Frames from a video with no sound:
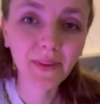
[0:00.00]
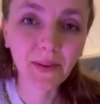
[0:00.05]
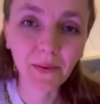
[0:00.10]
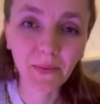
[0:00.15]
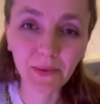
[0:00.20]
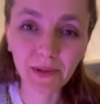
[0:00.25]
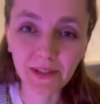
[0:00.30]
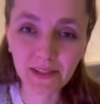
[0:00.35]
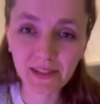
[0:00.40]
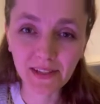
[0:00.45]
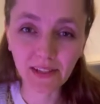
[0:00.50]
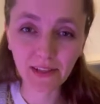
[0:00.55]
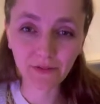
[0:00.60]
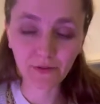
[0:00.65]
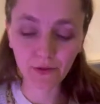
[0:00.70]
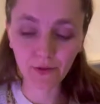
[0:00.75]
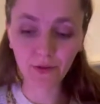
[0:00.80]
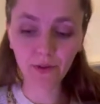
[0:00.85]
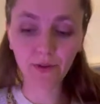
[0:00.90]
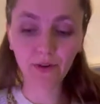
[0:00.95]
wanted to give
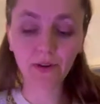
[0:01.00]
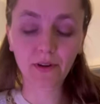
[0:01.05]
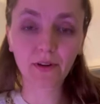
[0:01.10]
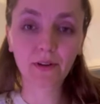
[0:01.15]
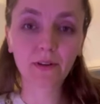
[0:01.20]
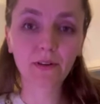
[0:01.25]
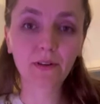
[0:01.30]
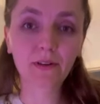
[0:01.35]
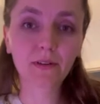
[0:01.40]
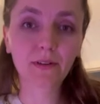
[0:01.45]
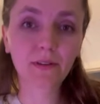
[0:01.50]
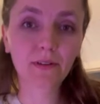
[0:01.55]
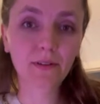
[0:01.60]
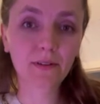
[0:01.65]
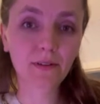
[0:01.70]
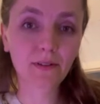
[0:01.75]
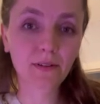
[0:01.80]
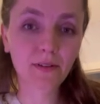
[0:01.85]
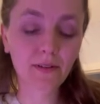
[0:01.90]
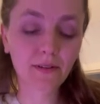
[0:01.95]
you the
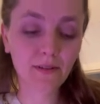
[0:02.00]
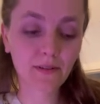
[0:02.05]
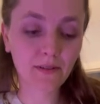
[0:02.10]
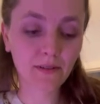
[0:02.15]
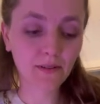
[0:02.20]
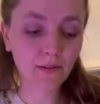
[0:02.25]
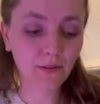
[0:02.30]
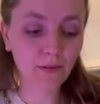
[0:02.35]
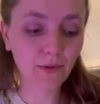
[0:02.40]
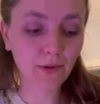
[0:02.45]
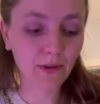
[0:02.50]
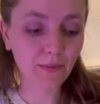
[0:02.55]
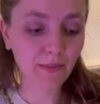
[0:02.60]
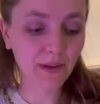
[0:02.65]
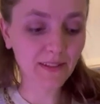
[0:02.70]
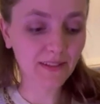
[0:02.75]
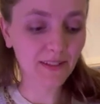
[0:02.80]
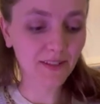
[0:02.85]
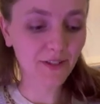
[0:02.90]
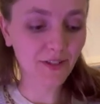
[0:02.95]
quick
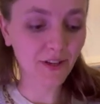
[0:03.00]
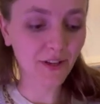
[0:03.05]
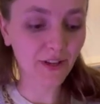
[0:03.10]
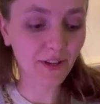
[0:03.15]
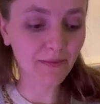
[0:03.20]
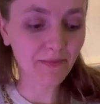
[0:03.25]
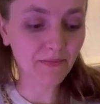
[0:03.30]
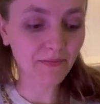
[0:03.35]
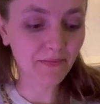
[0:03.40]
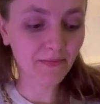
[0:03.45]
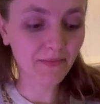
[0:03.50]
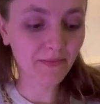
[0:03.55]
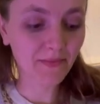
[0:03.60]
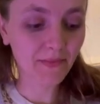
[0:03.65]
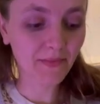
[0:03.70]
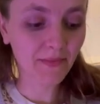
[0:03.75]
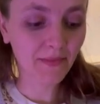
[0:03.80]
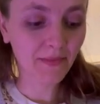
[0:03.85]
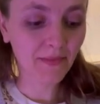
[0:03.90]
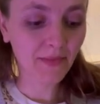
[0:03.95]
message here.
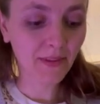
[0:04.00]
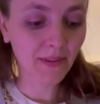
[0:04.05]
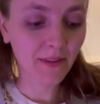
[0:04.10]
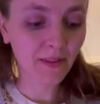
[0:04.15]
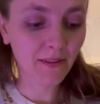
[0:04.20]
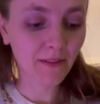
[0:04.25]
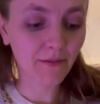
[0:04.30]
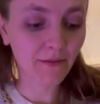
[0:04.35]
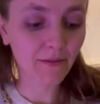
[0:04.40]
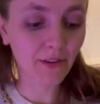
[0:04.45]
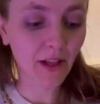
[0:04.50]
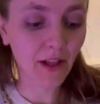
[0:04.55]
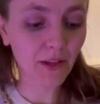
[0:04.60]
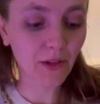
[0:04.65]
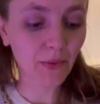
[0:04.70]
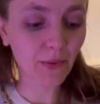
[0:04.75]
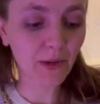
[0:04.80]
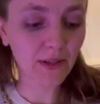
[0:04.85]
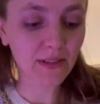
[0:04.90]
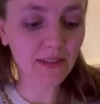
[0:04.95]

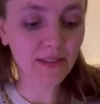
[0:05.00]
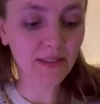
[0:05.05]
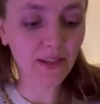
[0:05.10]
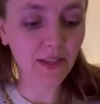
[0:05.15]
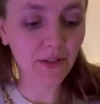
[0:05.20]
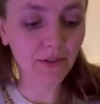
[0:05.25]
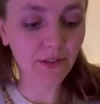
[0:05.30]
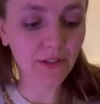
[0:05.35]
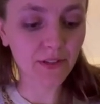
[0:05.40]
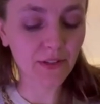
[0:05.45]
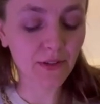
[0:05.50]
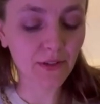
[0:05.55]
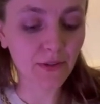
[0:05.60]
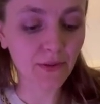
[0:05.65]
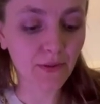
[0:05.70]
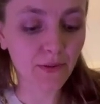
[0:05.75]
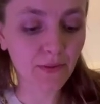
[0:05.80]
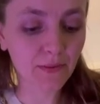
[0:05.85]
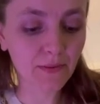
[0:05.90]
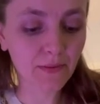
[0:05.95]
Value what is sacred to
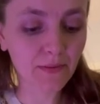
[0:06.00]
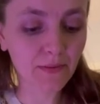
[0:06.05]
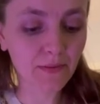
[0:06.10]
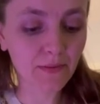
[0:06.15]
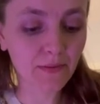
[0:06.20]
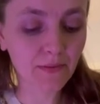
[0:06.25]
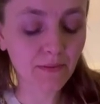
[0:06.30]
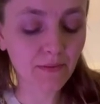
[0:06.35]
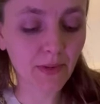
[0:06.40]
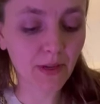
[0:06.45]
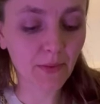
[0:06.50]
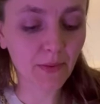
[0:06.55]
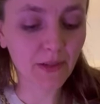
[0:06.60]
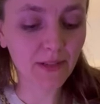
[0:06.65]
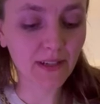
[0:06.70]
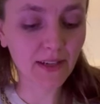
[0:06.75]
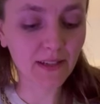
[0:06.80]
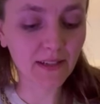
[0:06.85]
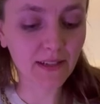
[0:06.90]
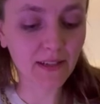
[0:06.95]
you by
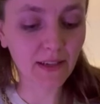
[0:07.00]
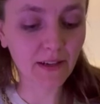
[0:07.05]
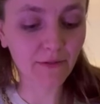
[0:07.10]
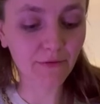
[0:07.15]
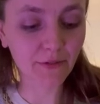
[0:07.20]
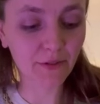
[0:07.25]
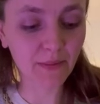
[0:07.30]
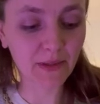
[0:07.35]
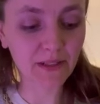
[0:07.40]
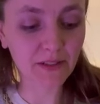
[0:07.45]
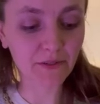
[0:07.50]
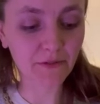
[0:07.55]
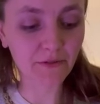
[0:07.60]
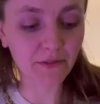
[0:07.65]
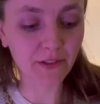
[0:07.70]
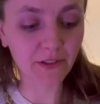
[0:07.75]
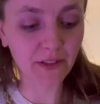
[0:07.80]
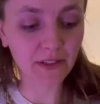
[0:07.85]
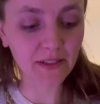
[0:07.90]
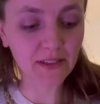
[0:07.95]
protecting it from
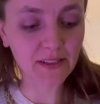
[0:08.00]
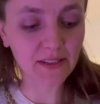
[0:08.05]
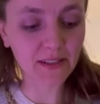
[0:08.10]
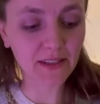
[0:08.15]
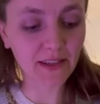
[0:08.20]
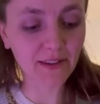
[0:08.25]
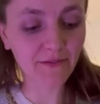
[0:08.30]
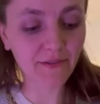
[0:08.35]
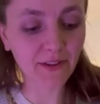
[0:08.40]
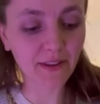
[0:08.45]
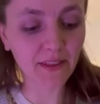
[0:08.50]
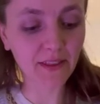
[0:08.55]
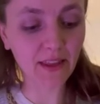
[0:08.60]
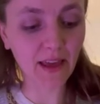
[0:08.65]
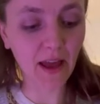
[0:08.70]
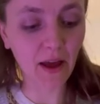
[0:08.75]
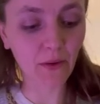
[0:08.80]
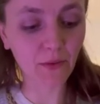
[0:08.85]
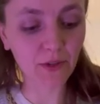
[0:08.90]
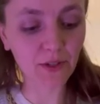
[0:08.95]
interference, even
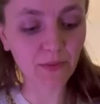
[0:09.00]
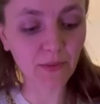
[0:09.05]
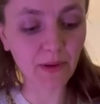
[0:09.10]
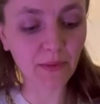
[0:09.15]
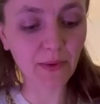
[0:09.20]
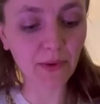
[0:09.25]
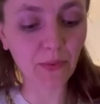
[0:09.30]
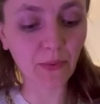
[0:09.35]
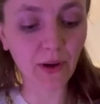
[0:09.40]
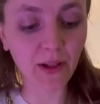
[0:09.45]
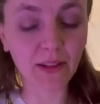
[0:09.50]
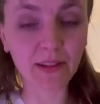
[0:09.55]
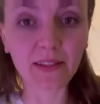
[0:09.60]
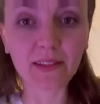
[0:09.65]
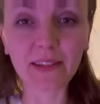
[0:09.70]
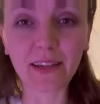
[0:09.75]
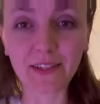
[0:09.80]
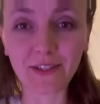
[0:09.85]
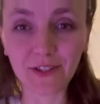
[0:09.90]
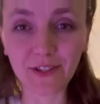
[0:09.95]
that which may be well
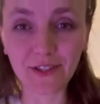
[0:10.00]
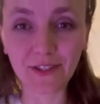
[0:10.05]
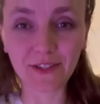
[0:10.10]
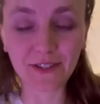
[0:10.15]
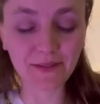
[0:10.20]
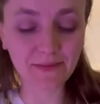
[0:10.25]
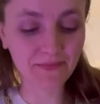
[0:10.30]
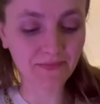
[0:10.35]
intentioned.